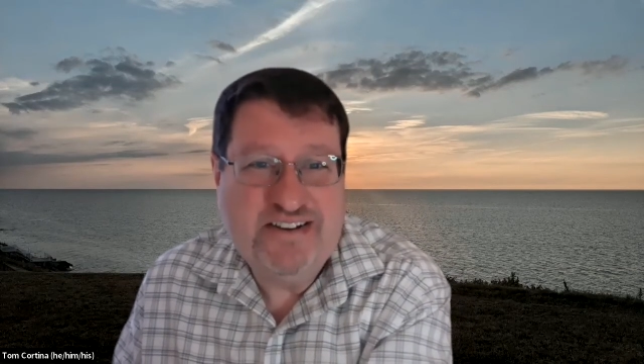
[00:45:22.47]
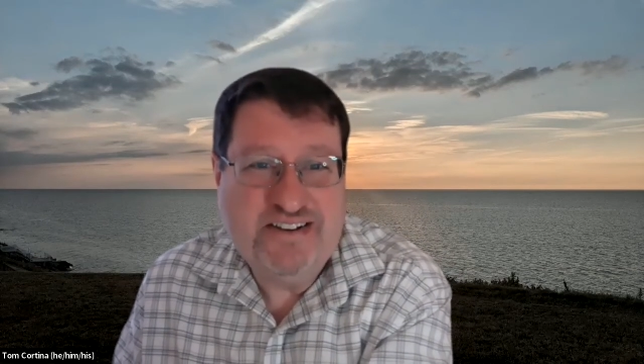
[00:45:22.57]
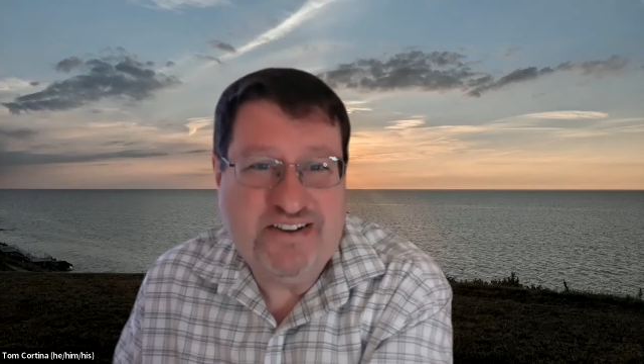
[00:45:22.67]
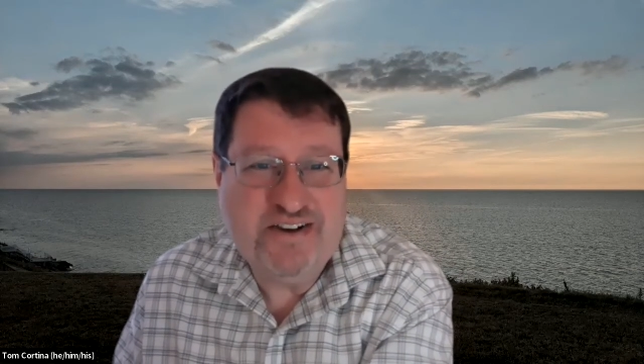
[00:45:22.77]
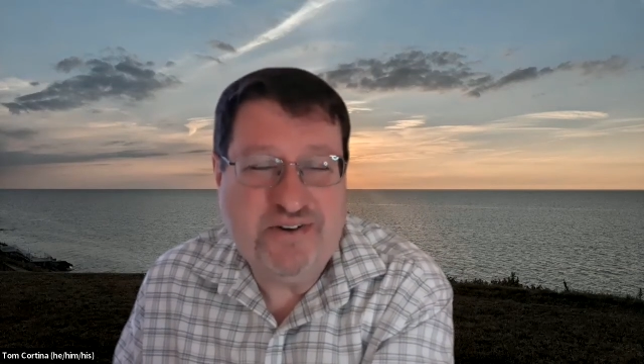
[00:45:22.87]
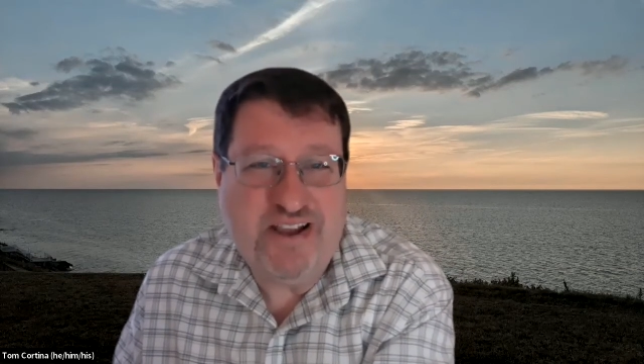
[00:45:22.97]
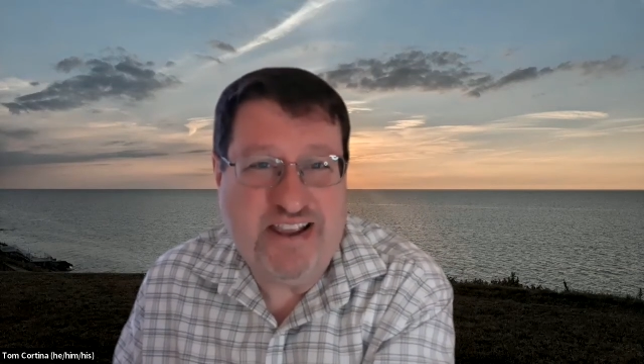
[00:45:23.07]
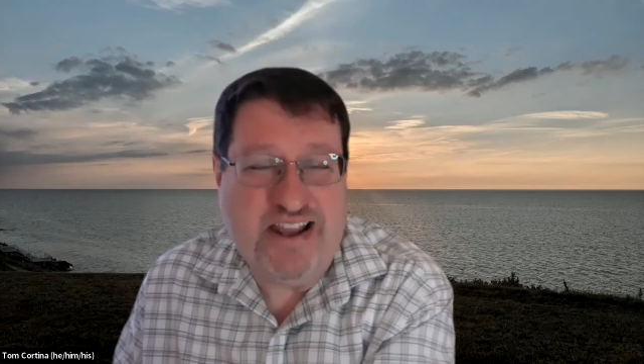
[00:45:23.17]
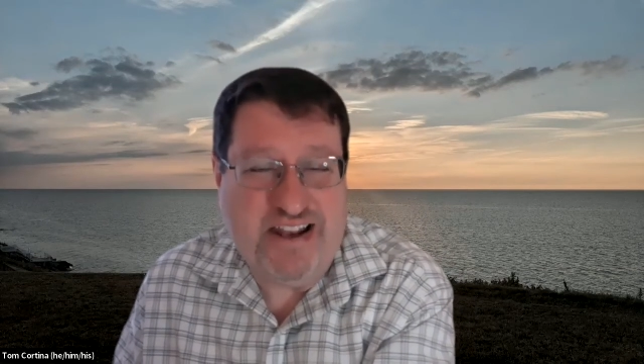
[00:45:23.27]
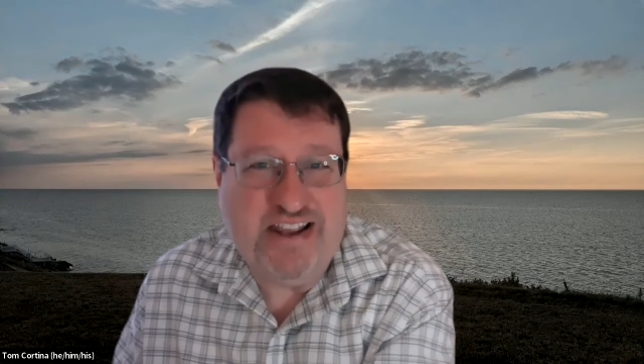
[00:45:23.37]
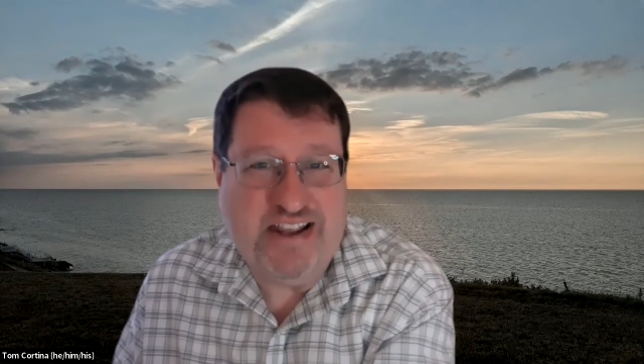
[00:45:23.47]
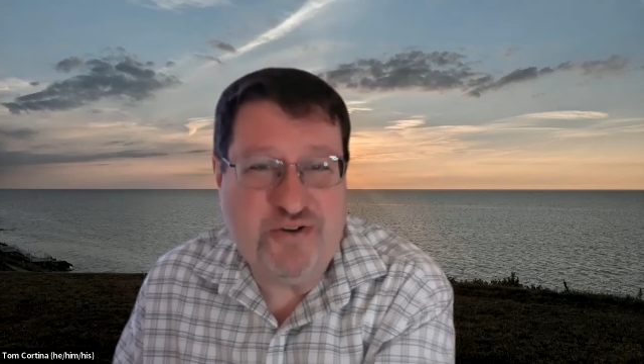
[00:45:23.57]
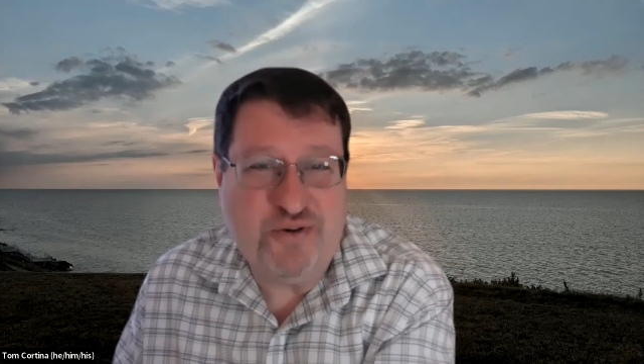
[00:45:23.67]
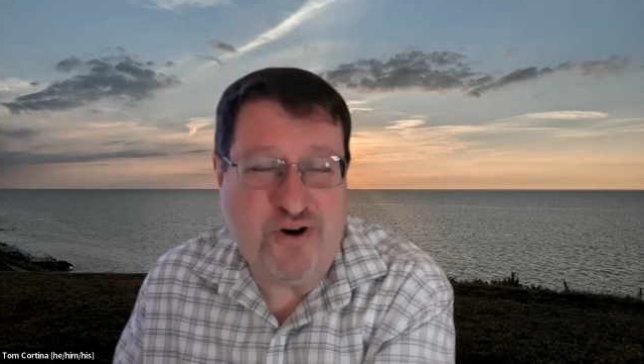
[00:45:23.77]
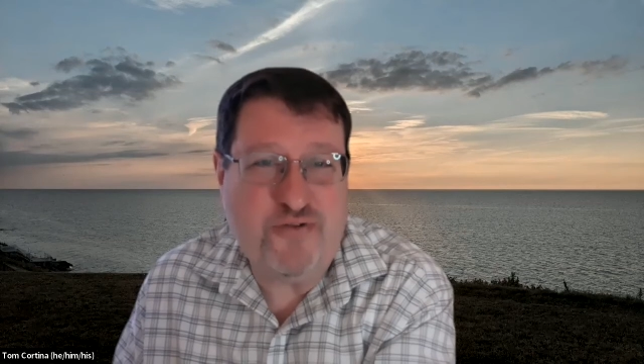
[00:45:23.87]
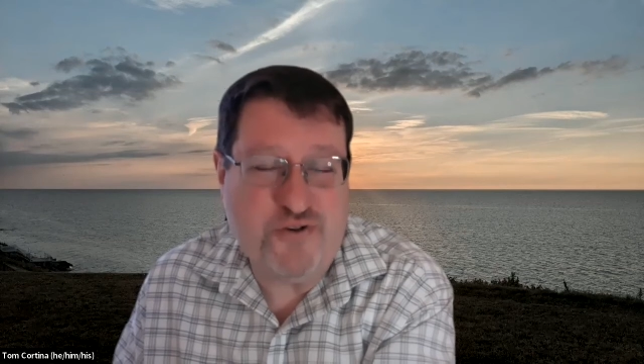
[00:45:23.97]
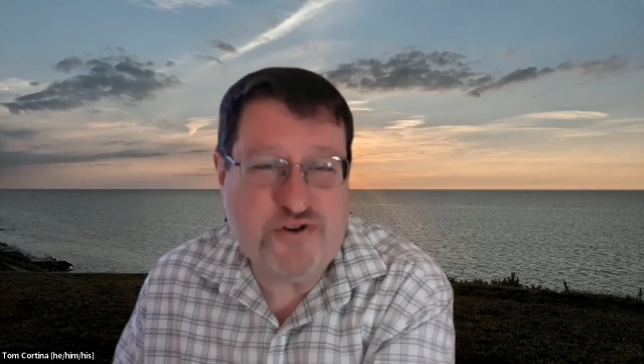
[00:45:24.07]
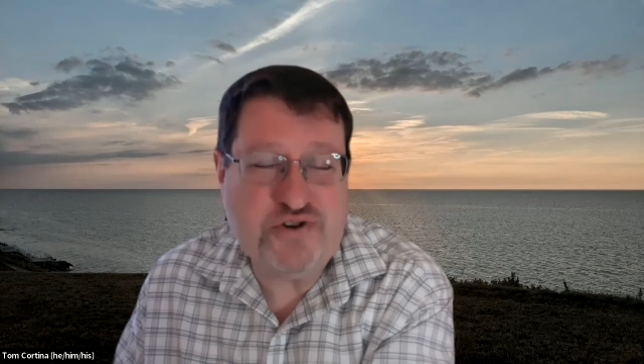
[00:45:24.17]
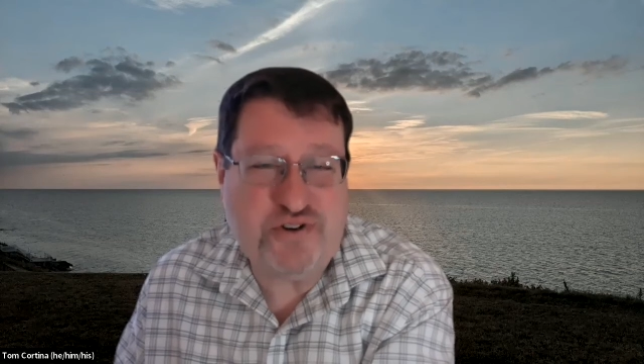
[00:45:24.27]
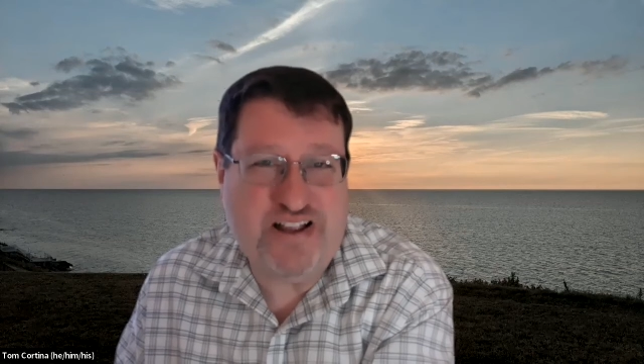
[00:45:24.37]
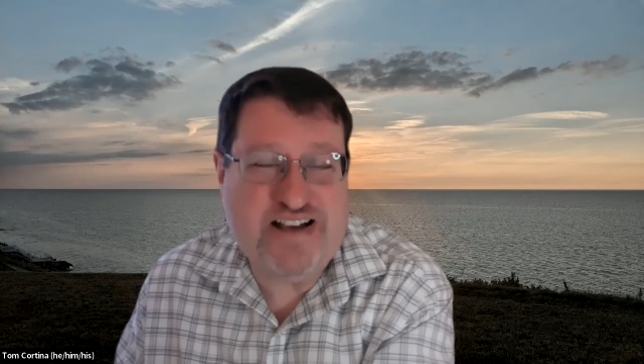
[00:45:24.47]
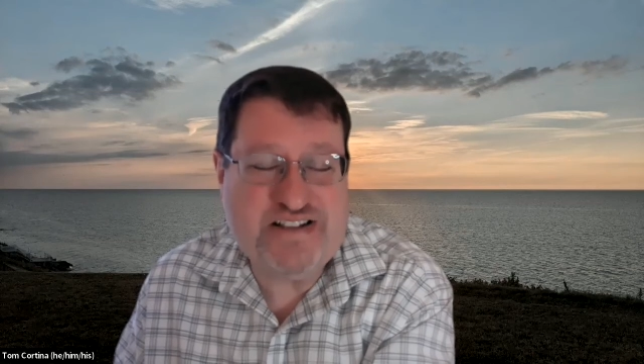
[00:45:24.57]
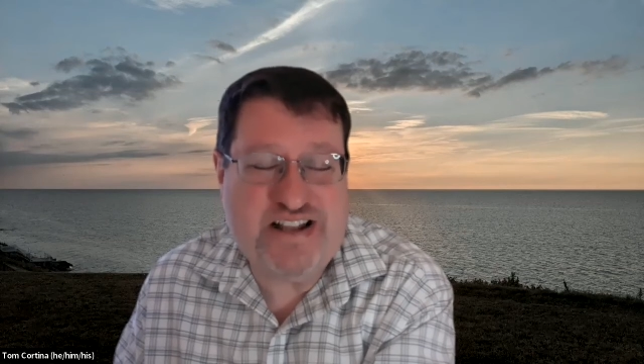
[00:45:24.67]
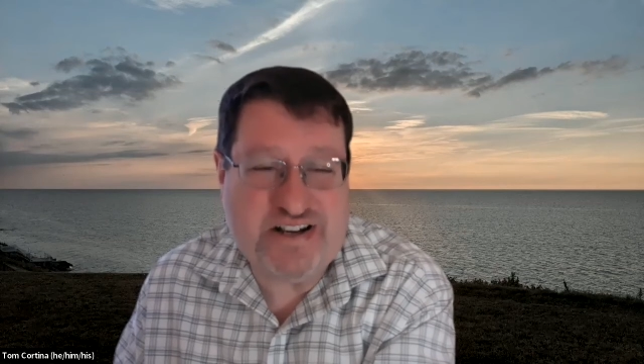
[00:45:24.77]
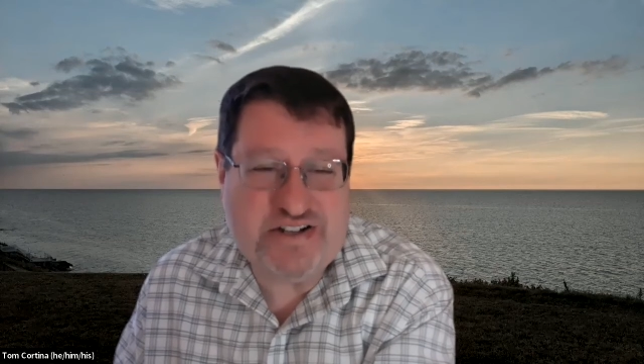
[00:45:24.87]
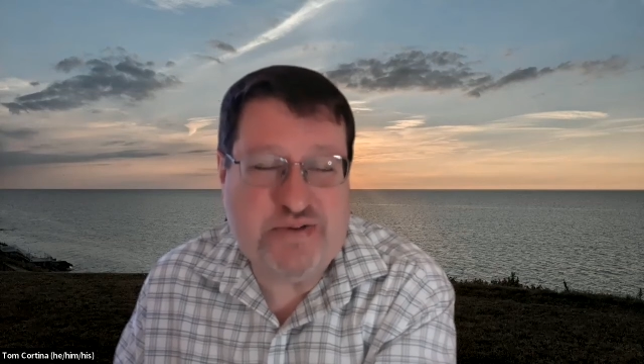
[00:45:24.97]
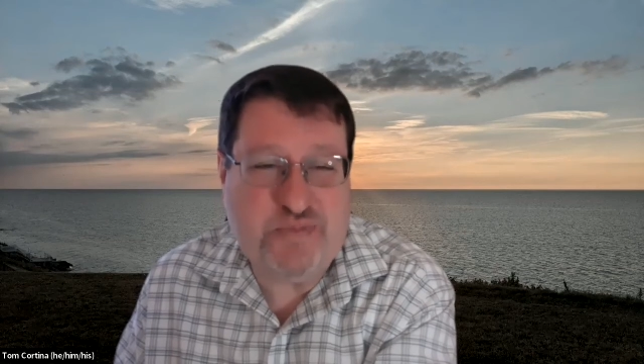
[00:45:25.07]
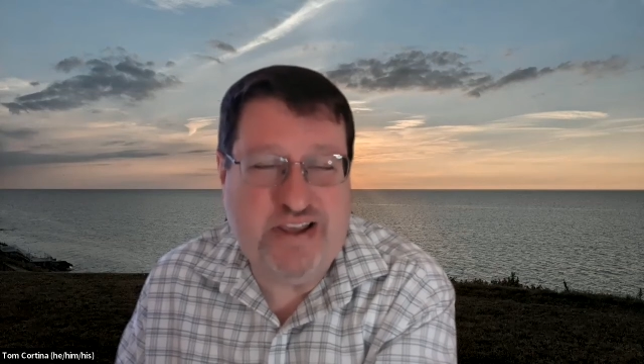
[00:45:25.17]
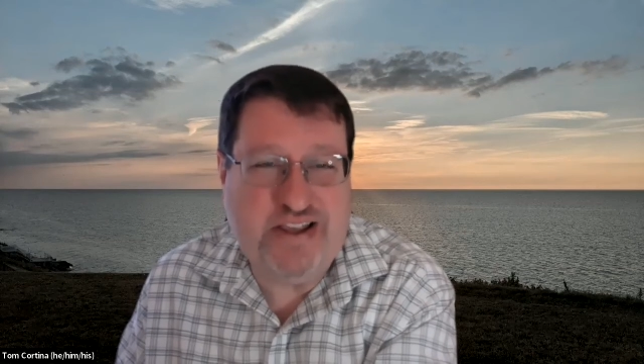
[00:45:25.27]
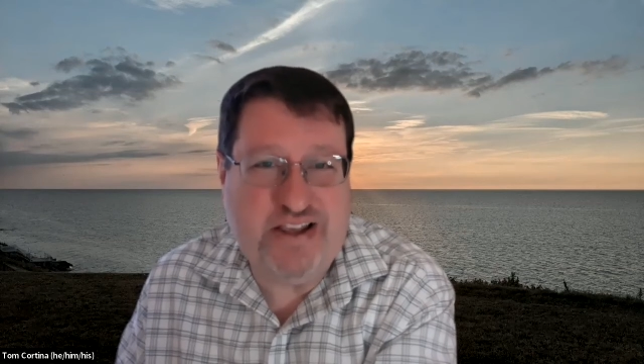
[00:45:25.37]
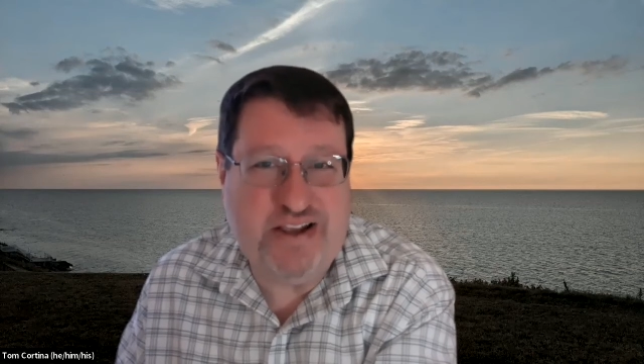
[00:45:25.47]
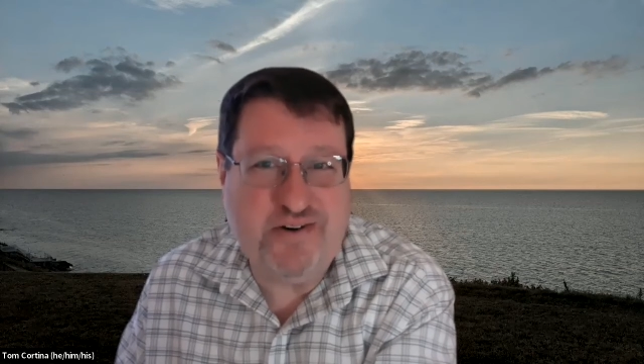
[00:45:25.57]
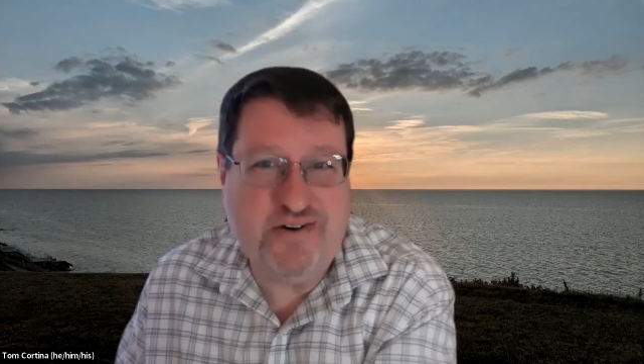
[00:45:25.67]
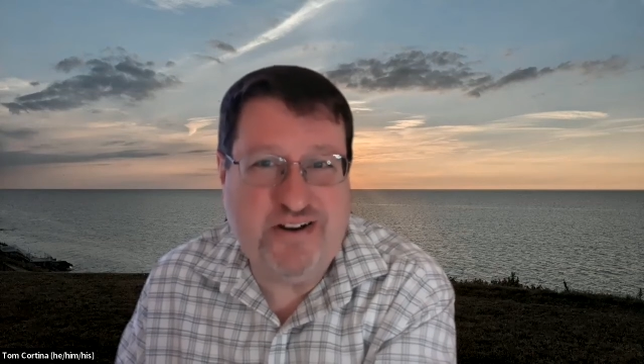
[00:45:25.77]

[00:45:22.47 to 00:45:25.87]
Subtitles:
and getting into our first year class and actually being here.